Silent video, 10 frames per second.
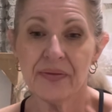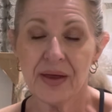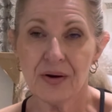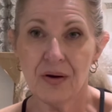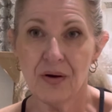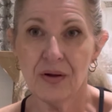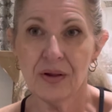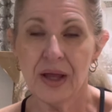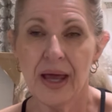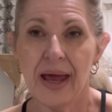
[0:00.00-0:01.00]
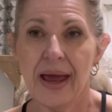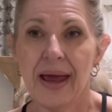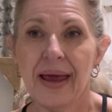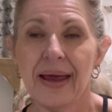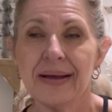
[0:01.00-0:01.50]
that haul,
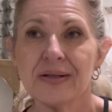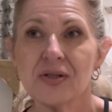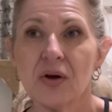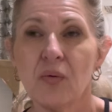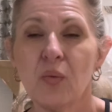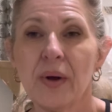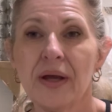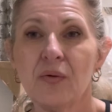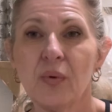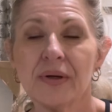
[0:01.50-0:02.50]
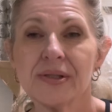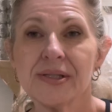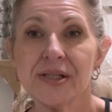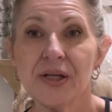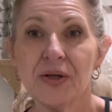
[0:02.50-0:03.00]
and we will
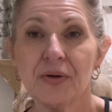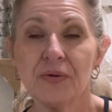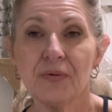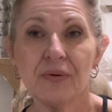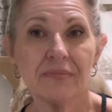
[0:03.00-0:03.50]
see you